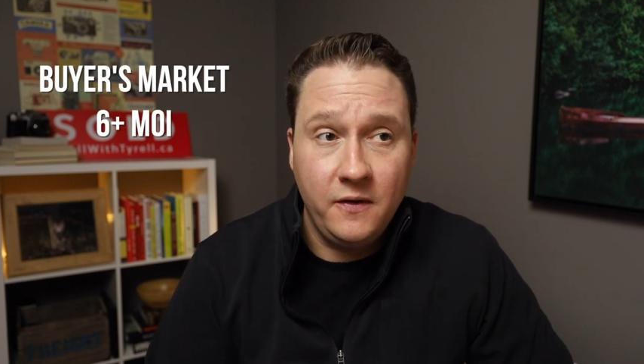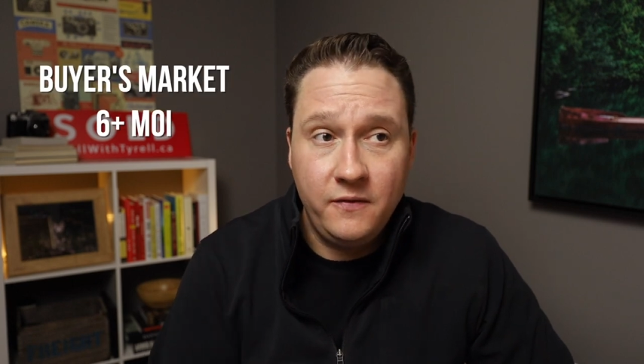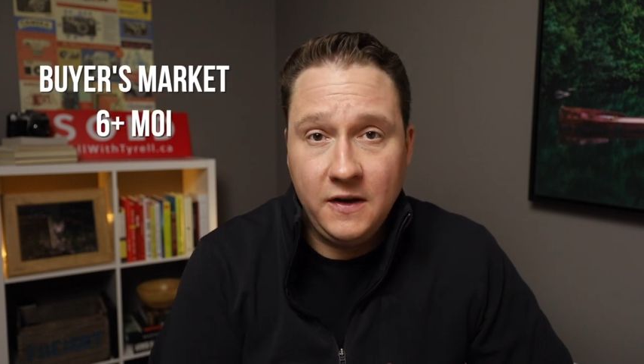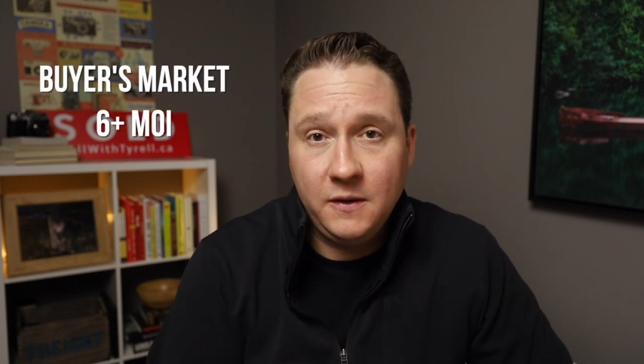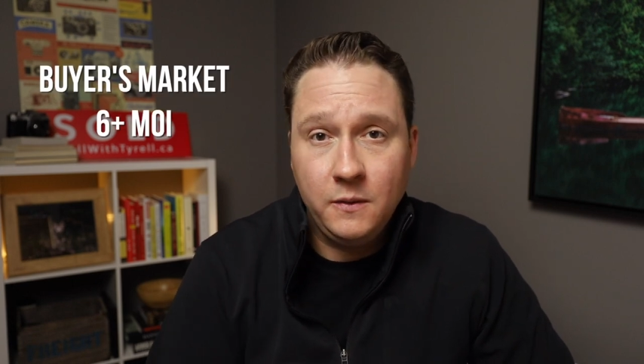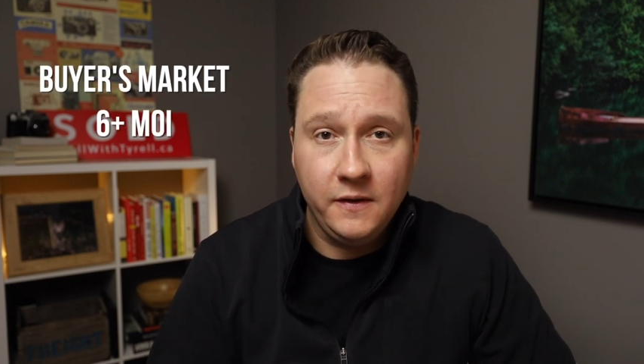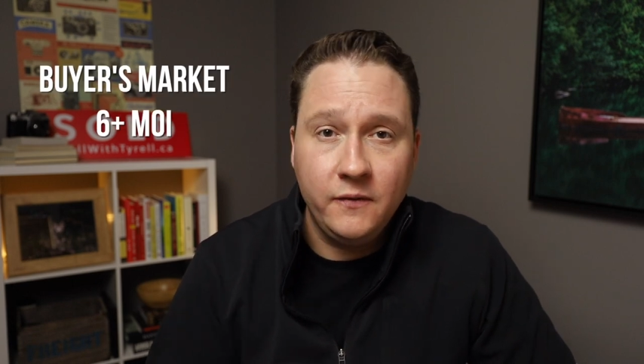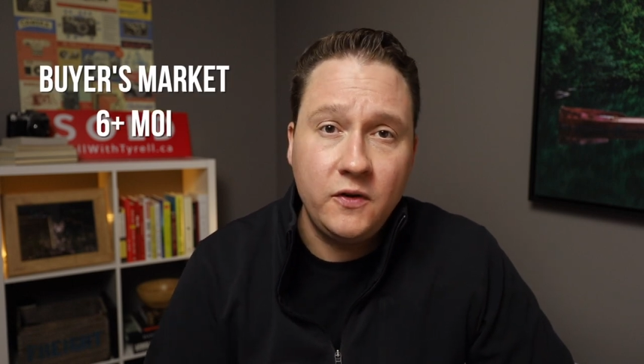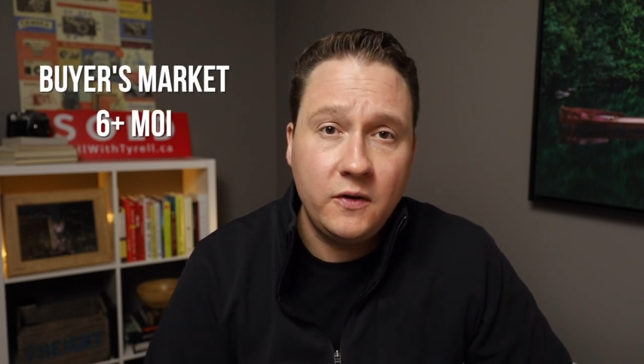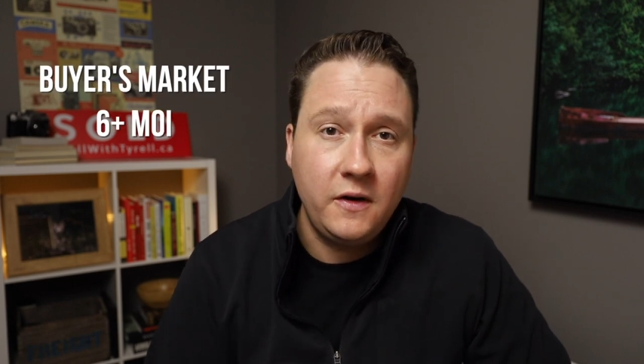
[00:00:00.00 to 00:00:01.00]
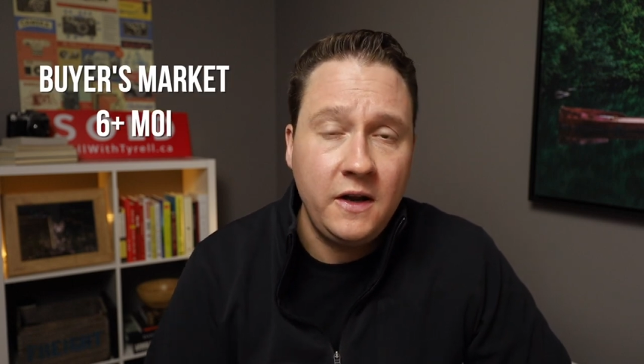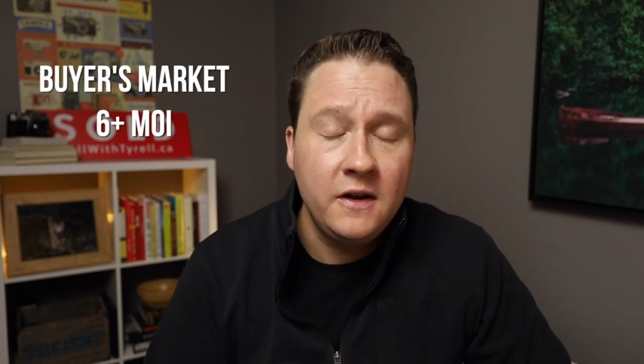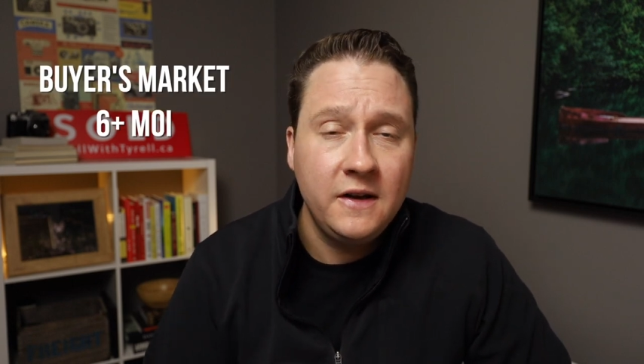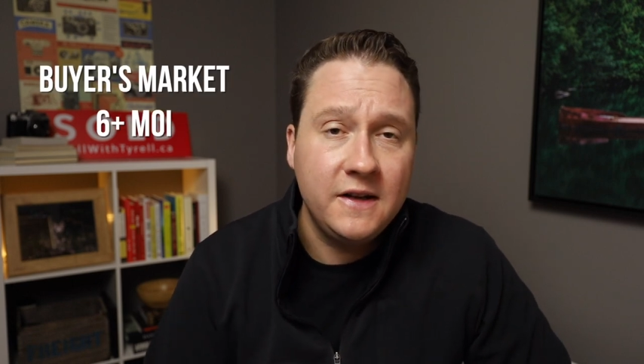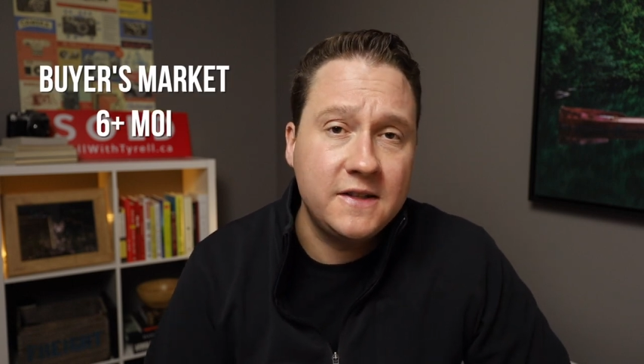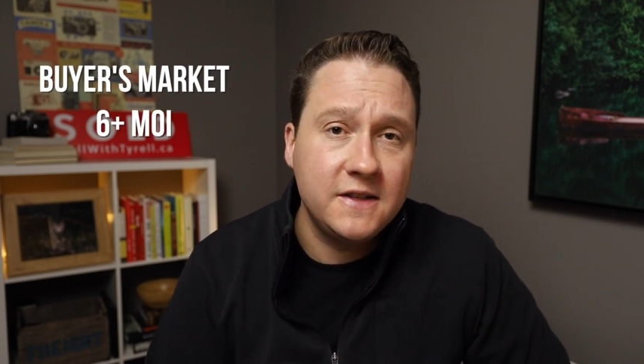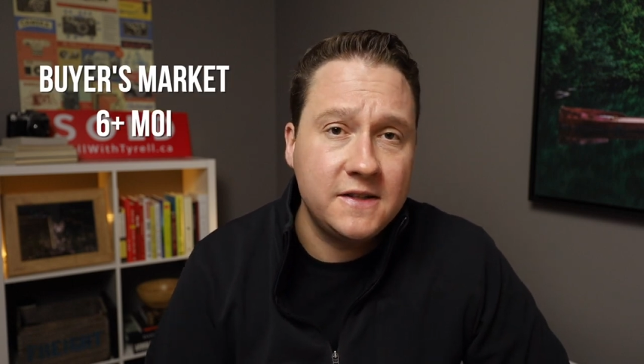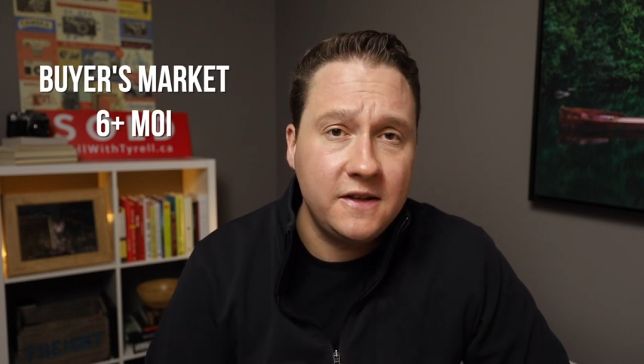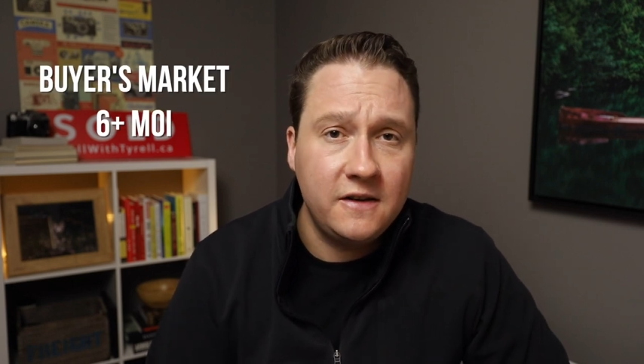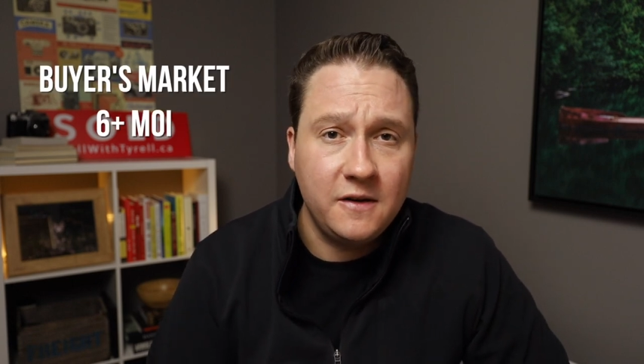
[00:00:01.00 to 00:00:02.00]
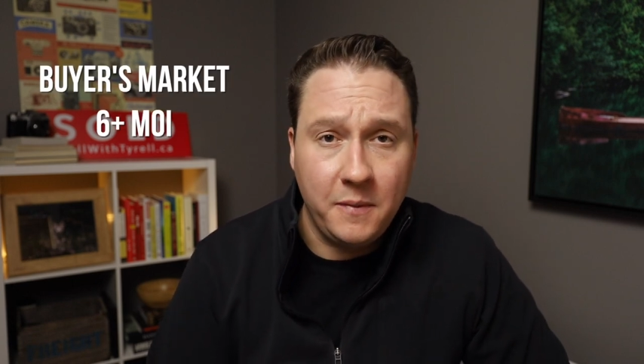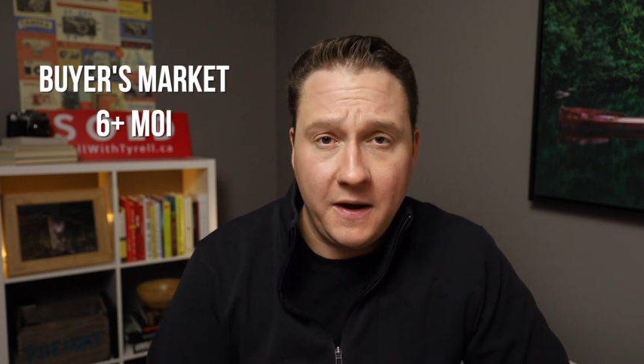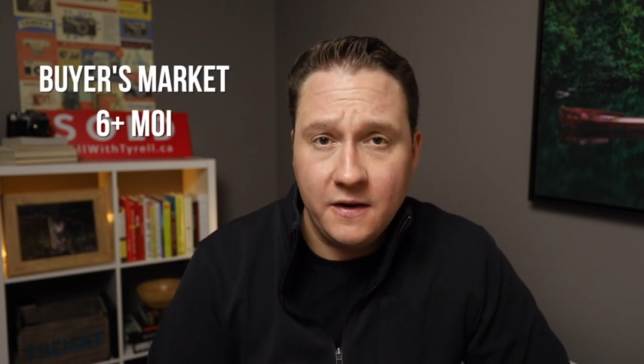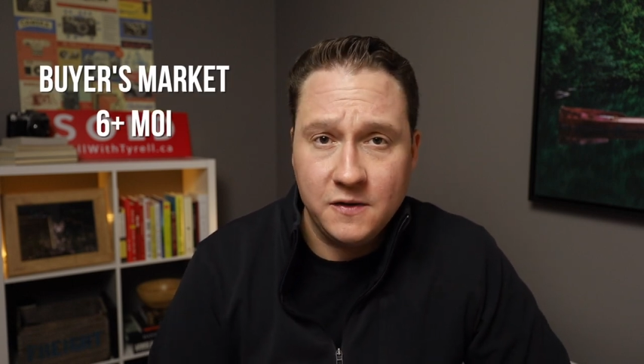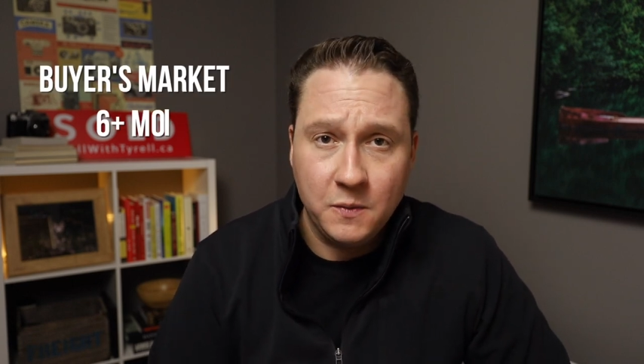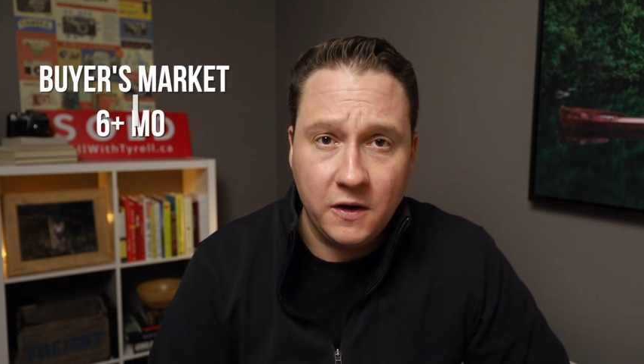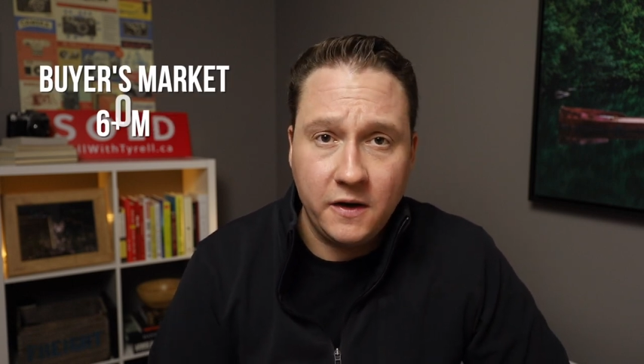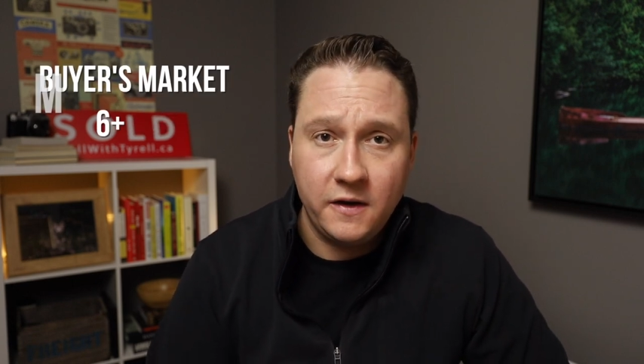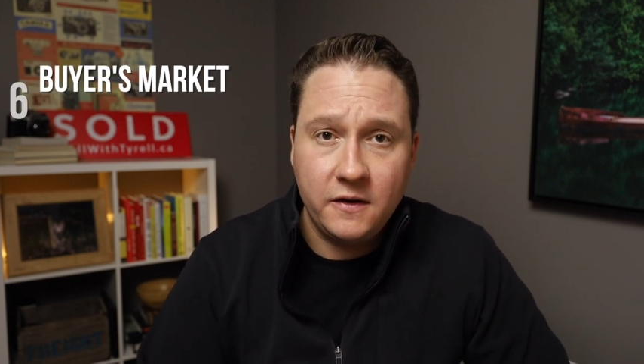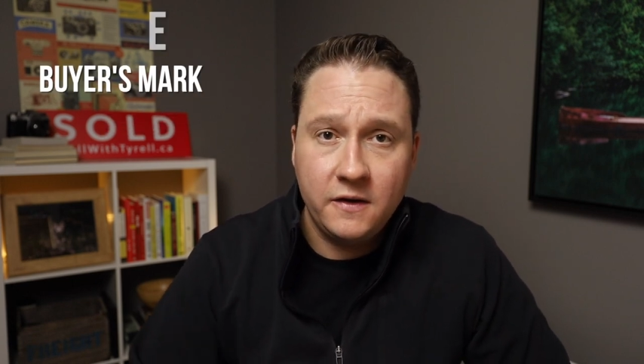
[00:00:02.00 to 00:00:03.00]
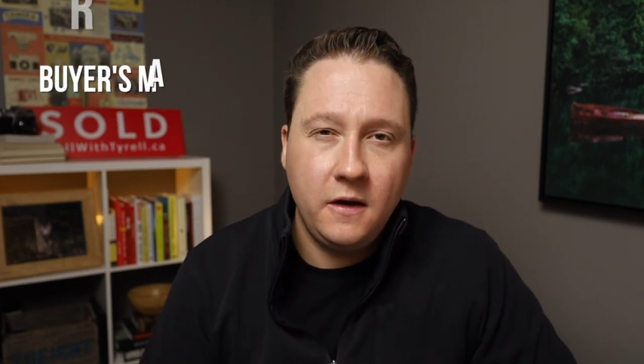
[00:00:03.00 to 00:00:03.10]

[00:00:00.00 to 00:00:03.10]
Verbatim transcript: available inventory, it's considered a buyer's market.